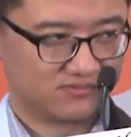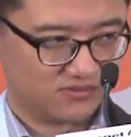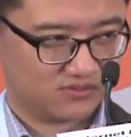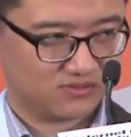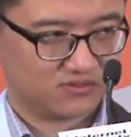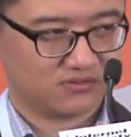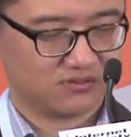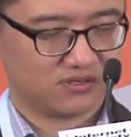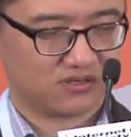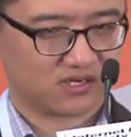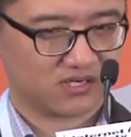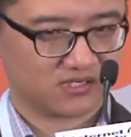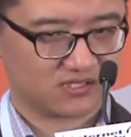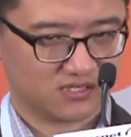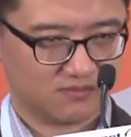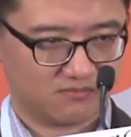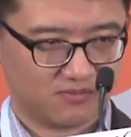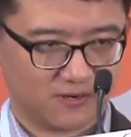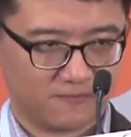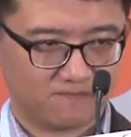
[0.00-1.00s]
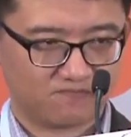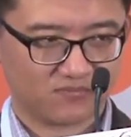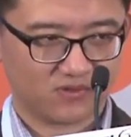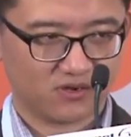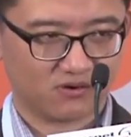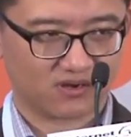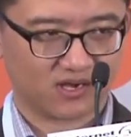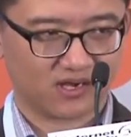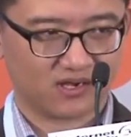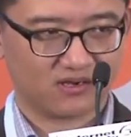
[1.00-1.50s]
to the customer,
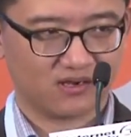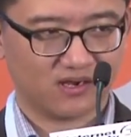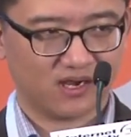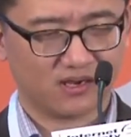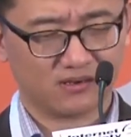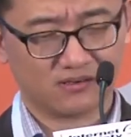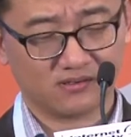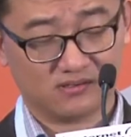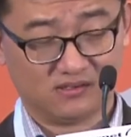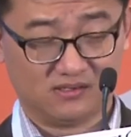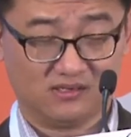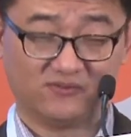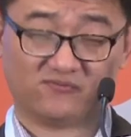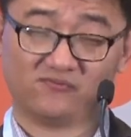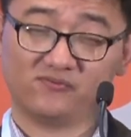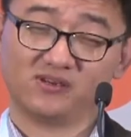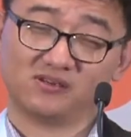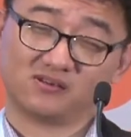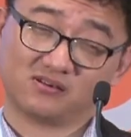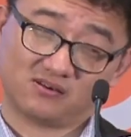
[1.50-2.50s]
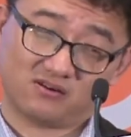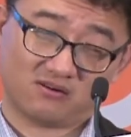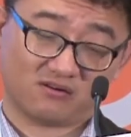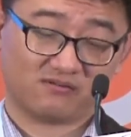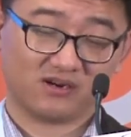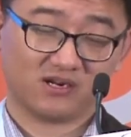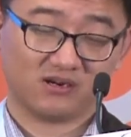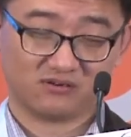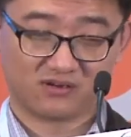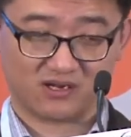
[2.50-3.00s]
okay, and if we
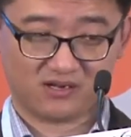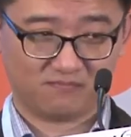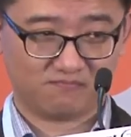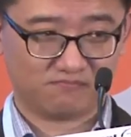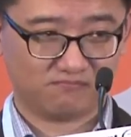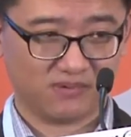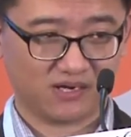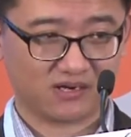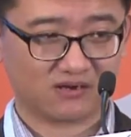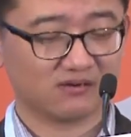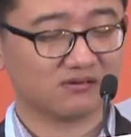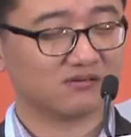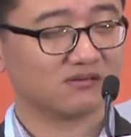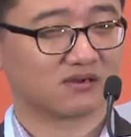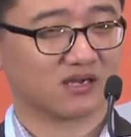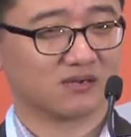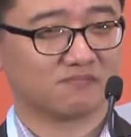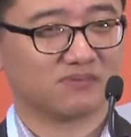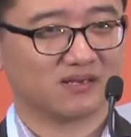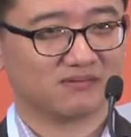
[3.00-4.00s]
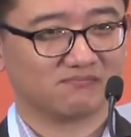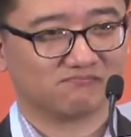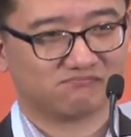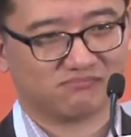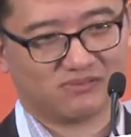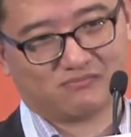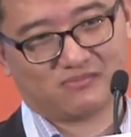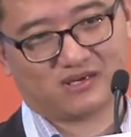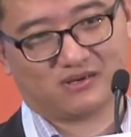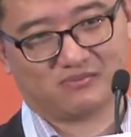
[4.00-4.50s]
correct, okay, bingo, okay,
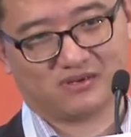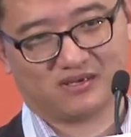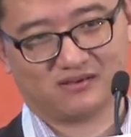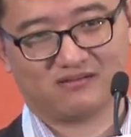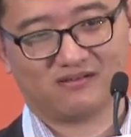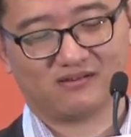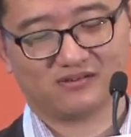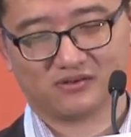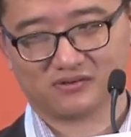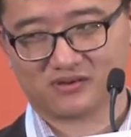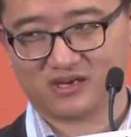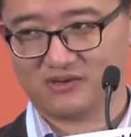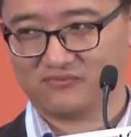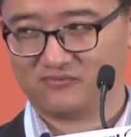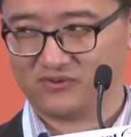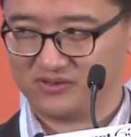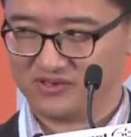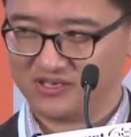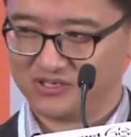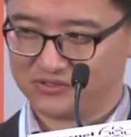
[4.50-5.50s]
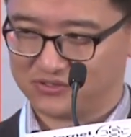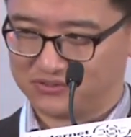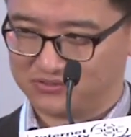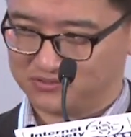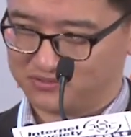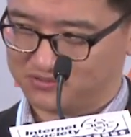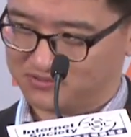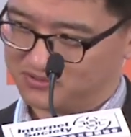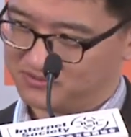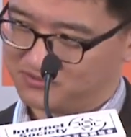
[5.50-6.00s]
but maybe not, okay, we need
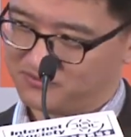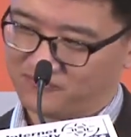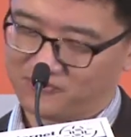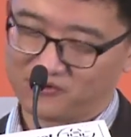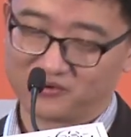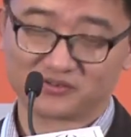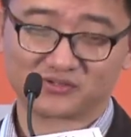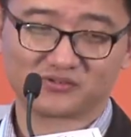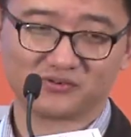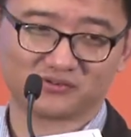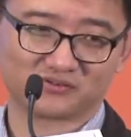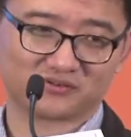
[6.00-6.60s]
to further search